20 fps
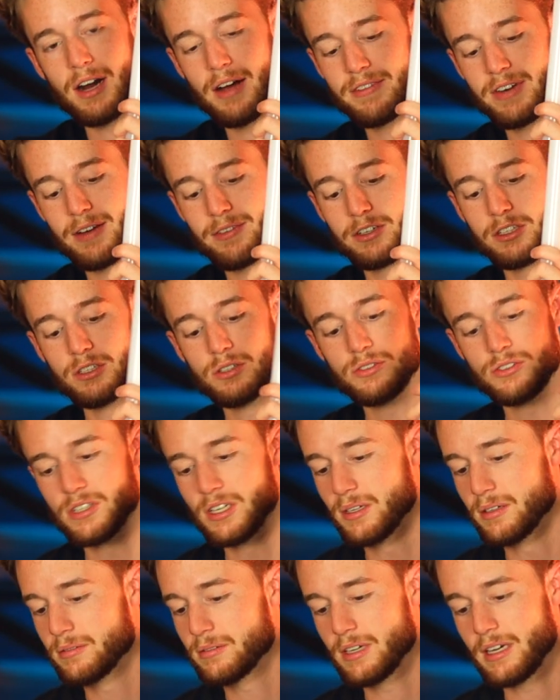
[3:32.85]
I've never used
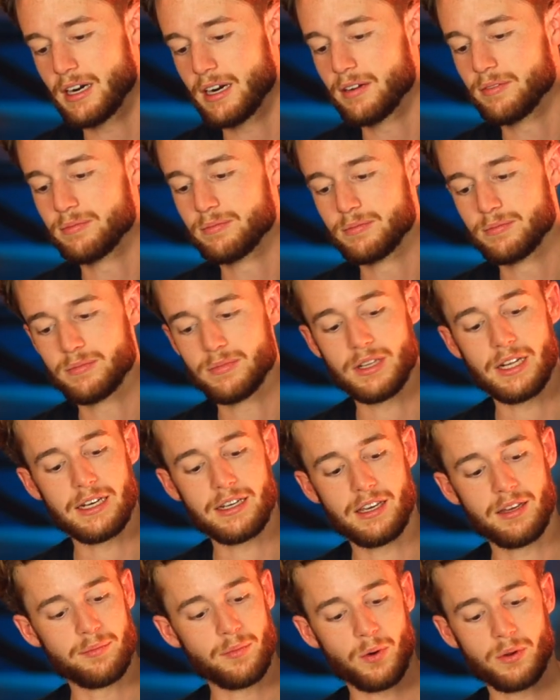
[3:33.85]
it, and I
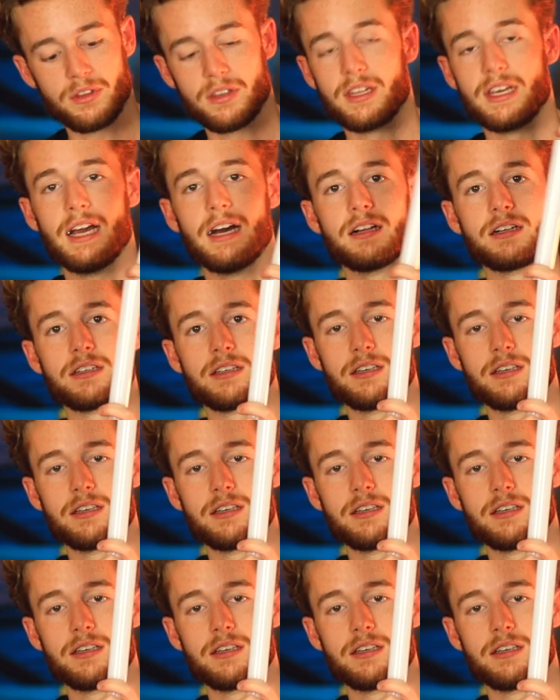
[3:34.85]
like it more than the Allen